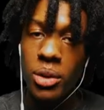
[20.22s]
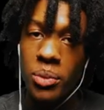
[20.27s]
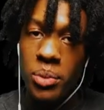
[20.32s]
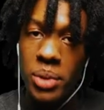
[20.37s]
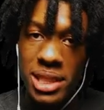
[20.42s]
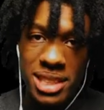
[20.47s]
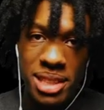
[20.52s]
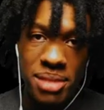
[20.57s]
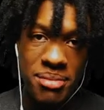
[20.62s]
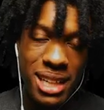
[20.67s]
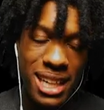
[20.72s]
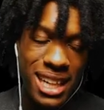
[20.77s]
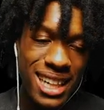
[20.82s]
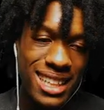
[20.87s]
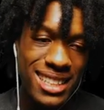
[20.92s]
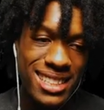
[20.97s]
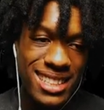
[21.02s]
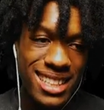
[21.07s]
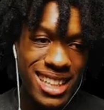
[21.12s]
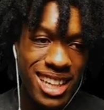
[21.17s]
What's up,
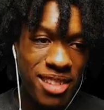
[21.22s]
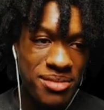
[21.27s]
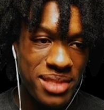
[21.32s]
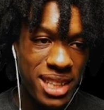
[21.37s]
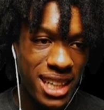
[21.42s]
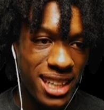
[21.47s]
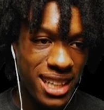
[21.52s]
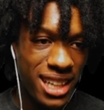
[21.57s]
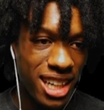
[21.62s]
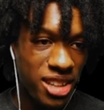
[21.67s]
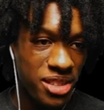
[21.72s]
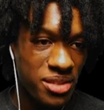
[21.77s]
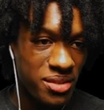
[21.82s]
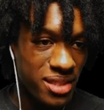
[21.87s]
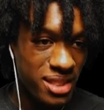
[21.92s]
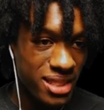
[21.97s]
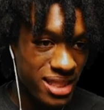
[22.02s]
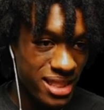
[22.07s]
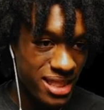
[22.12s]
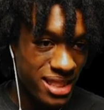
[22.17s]
guys? Today I'm checking out
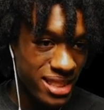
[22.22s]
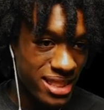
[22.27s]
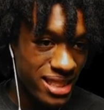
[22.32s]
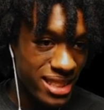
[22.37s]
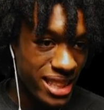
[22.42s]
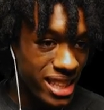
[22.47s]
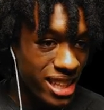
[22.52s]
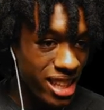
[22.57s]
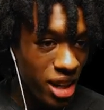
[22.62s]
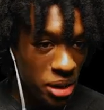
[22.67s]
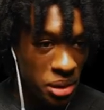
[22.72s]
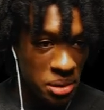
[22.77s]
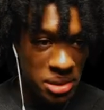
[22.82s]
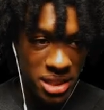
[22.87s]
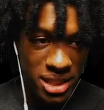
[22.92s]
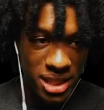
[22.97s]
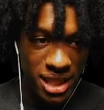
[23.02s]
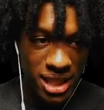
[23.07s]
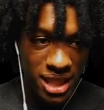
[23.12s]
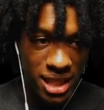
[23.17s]

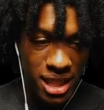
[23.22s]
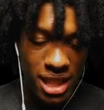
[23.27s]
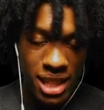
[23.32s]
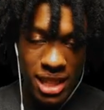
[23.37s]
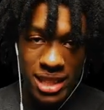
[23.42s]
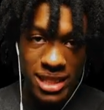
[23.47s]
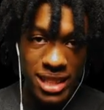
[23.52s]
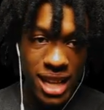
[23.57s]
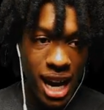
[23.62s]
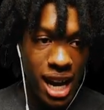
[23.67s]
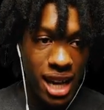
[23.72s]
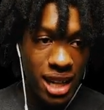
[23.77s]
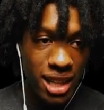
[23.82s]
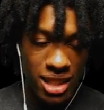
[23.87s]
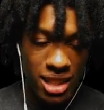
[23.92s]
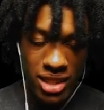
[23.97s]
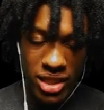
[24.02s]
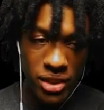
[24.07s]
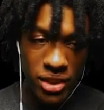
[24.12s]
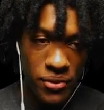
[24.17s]
DOC Doc
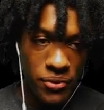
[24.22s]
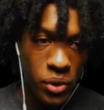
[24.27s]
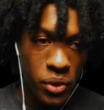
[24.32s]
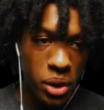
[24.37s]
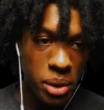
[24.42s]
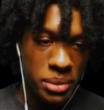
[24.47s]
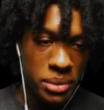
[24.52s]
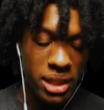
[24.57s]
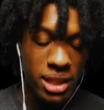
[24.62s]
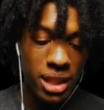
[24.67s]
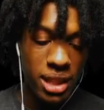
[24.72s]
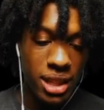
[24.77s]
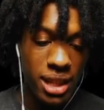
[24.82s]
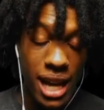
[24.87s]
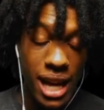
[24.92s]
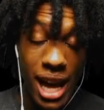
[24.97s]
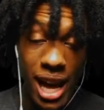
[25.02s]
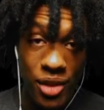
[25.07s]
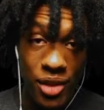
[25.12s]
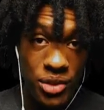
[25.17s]
the Formula.
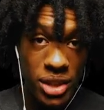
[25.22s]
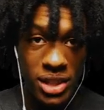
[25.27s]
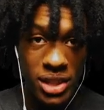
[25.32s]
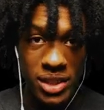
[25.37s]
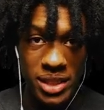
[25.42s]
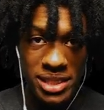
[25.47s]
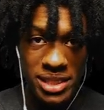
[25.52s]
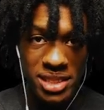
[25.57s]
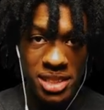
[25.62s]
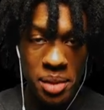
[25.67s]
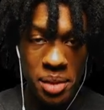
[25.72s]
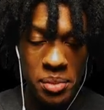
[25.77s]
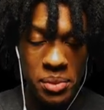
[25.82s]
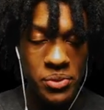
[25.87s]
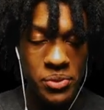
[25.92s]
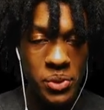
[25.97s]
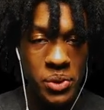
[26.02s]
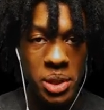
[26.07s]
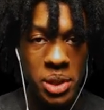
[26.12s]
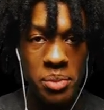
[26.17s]
I haven't heard this song
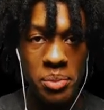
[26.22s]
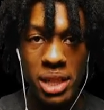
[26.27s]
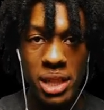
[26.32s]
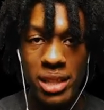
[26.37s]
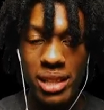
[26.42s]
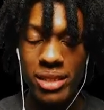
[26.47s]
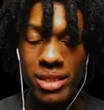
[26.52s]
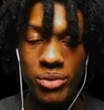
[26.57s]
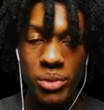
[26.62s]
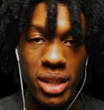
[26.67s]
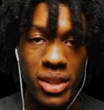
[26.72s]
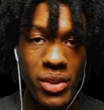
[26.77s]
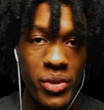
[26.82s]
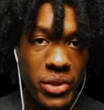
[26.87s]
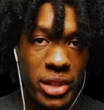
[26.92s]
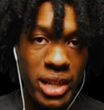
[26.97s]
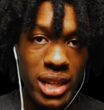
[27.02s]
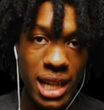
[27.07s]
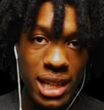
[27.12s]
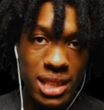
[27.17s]
before, but one of
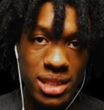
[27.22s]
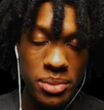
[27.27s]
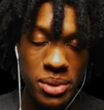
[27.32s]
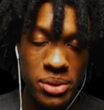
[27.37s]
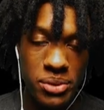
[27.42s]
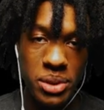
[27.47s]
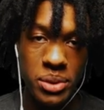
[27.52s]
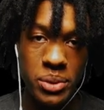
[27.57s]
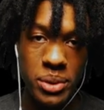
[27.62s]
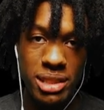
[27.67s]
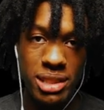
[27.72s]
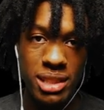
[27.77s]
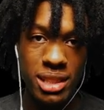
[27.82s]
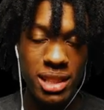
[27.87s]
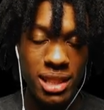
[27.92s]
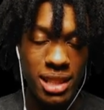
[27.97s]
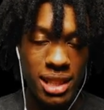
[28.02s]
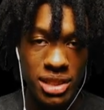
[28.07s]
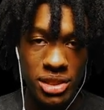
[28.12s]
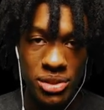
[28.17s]
you guys been requesting
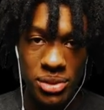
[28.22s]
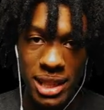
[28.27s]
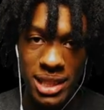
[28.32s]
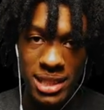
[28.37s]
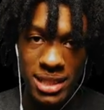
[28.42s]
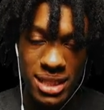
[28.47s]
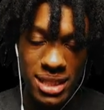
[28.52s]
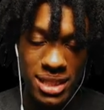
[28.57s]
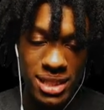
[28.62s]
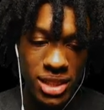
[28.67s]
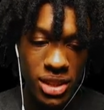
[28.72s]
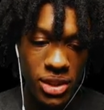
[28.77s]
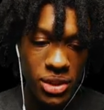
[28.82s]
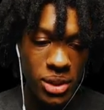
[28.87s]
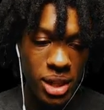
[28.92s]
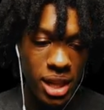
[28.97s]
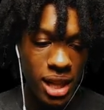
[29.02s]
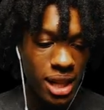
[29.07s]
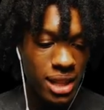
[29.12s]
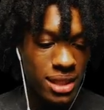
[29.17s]
it like crazy.
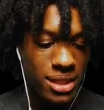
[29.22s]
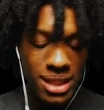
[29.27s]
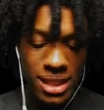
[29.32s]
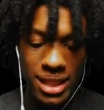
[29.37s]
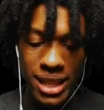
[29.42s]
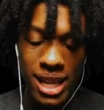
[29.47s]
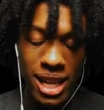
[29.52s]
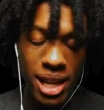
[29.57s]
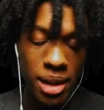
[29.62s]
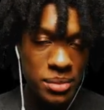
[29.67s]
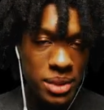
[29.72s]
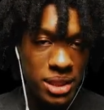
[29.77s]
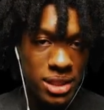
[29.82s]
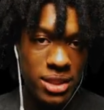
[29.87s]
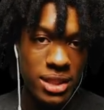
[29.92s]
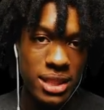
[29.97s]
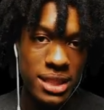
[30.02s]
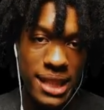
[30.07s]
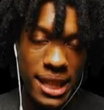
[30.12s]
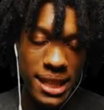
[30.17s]
So today I'm just
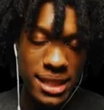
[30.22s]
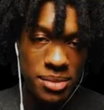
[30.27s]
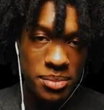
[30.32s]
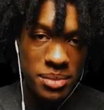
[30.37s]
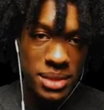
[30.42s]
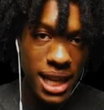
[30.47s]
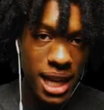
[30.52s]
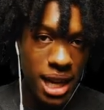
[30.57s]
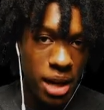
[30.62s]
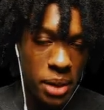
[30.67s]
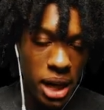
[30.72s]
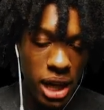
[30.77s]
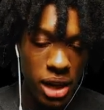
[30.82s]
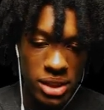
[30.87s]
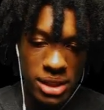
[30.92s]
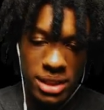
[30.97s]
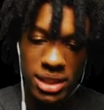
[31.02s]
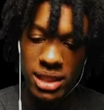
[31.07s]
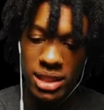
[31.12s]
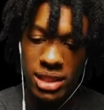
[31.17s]
gonna take some time
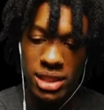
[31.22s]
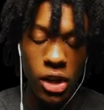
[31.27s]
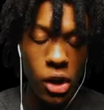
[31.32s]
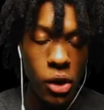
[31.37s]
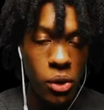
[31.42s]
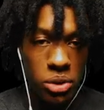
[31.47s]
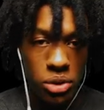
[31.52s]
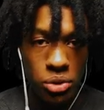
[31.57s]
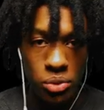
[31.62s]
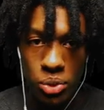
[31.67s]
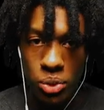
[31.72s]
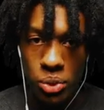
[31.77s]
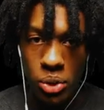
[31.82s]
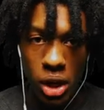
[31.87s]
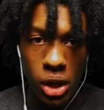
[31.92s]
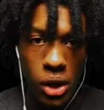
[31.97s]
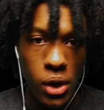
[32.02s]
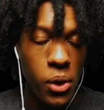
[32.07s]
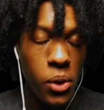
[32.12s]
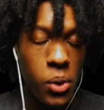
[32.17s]
out and just go through
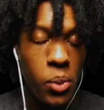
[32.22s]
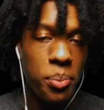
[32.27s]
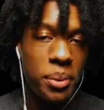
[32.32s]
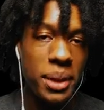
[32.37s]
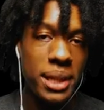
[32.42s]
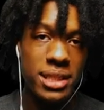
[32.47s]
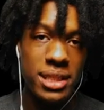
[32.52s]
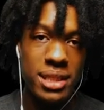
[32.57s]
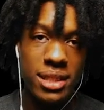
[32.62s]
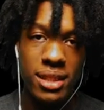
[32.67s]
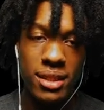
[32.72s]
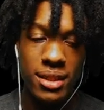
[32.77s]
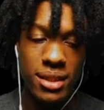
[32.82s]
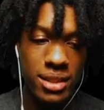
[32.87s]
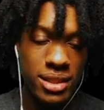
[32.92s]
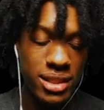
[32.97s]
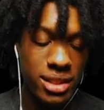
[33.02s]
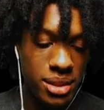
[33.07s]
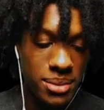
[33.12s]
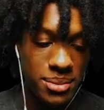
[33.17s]
a whole bunch of the
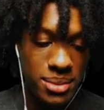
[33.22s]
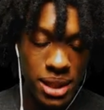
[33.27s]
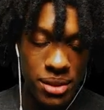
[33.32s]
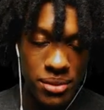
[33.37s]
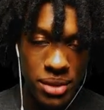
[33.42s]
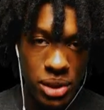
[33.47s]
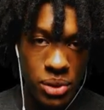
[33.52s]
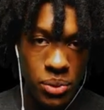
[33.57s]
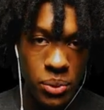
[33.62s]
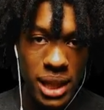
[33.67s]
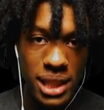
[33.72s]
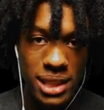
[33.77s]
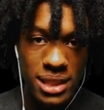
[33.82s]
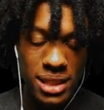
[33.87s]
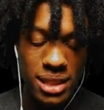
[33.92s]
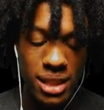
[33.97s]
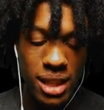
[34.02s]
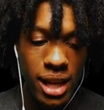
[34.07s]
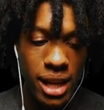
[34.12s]
you know I'm saying requests